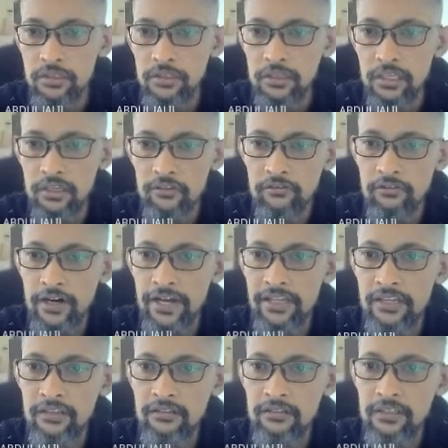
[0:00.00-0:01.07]
Okay,
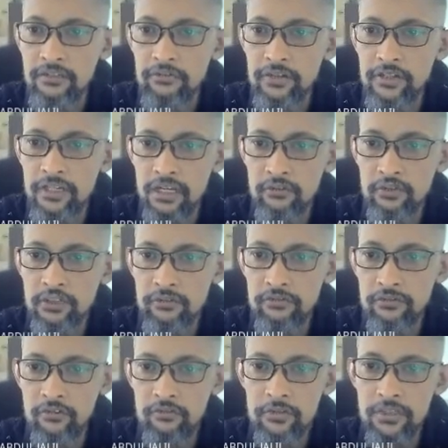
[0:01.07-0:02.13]
find different kind of shapes
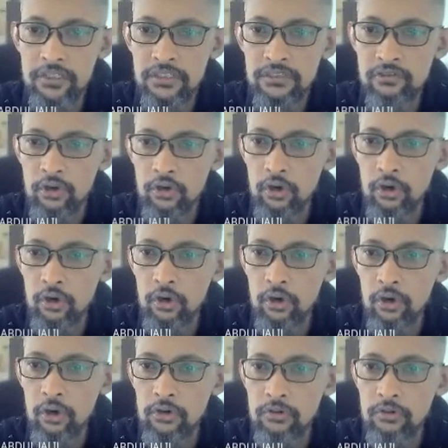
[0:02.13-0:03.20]
of burgers
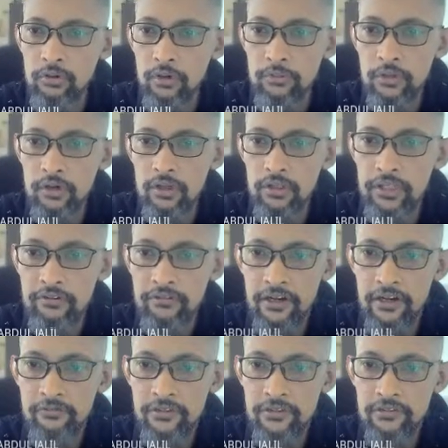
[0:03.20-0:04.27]
or what we call that
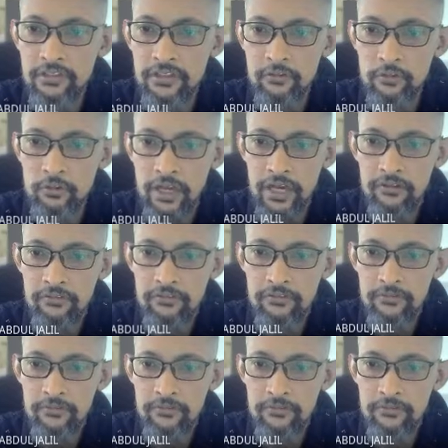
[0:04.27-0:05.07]
reference if you have.